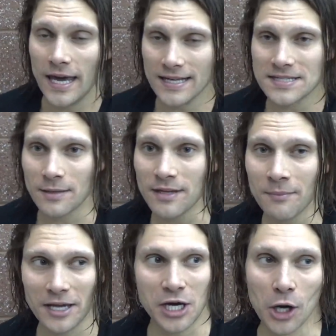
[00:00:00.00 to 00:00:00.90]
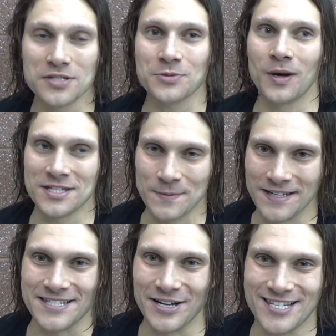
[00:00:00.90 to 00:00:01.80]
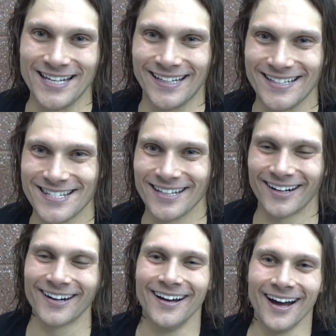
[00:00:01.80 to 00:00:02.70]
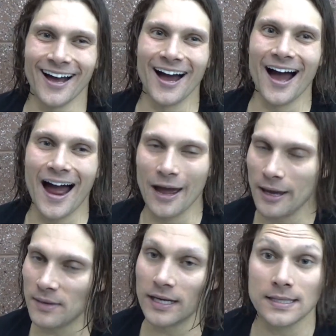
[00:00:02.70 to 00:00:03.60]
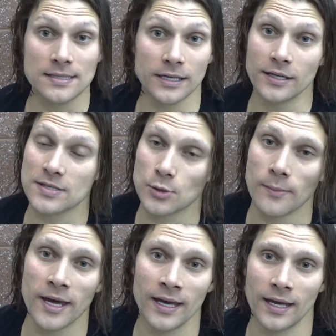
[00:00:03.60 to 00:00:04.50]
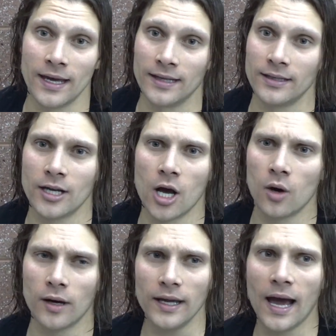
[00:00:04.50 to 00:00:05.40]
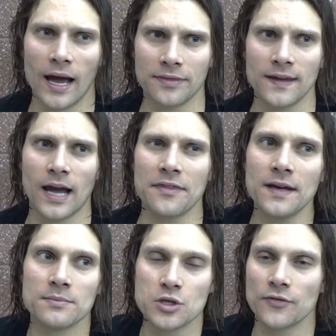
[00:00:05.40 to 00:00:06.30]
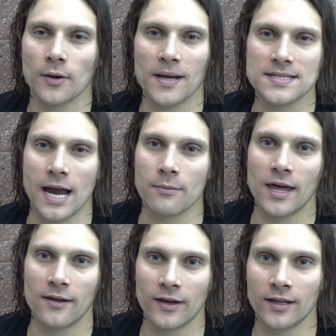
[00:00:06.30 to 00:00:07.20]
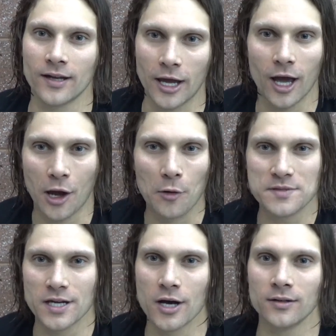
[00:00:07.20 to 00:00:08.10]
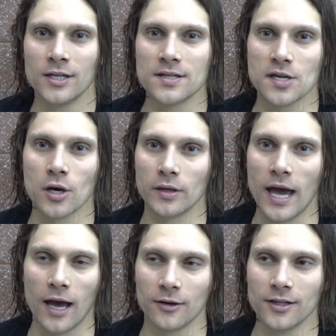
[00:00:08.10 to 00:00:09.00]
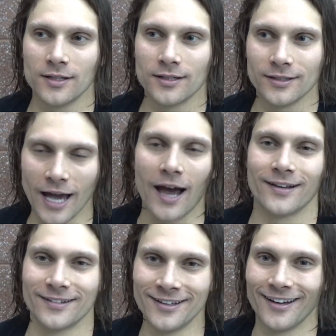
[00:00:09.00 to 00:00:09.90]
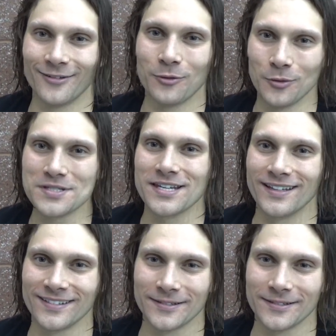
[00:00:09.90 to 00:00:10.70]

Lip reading: It's something my coach wants me to seriously consider. I am going to continue to swim it, and, you know, yeah, I think I'm due for a best time in that event. I hope so. So, yeah. Yeah. Okay. We'll see.